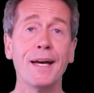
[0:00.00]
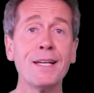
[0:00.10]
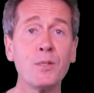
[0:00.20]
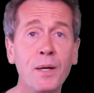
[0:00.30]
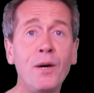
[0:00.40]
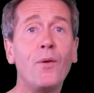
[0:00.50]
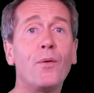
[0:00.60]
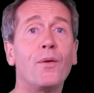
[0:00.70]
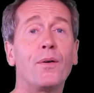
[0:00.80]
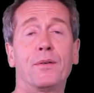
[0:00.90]
As
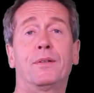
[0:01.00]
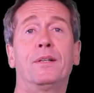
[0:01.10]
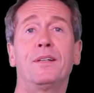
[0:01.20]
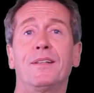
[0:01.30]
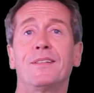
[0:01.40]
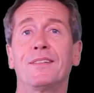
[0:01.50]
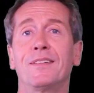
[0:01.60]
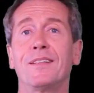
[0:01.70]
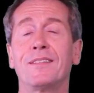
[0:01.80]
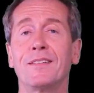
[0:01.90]
well,
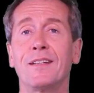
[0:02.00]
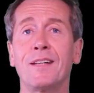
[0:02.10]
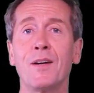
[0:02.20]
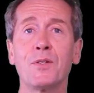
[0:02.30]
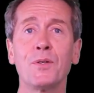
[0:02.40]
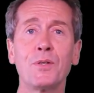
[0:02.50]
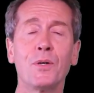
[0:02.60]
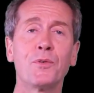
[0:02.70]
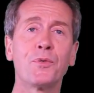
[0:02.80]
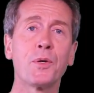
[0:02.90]
that counts
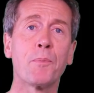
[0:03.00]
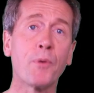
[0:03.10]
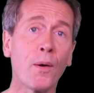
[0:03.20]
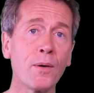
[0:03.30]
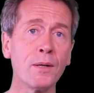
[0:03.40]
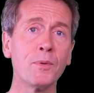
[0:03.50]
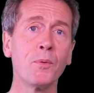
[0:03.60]
also for the program.